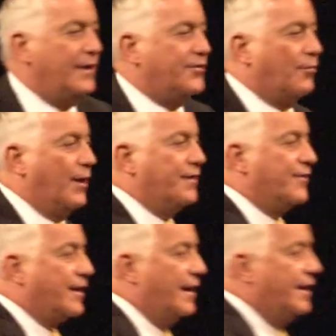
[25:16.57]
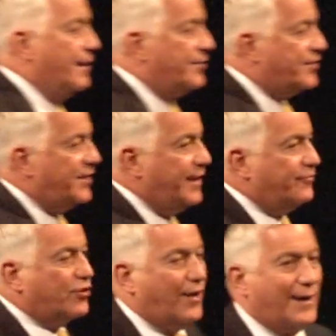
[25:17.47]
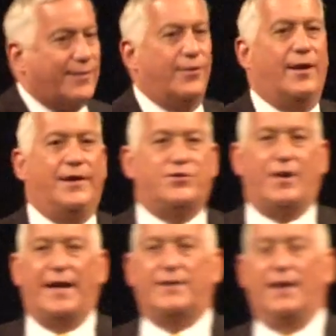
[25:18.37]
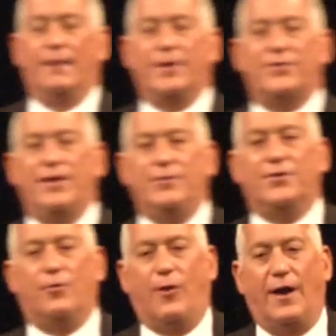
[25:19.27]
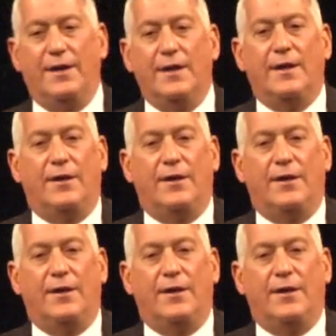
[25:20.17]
There's a wonderful guy named Steve Crocker who I tracked down because he was the one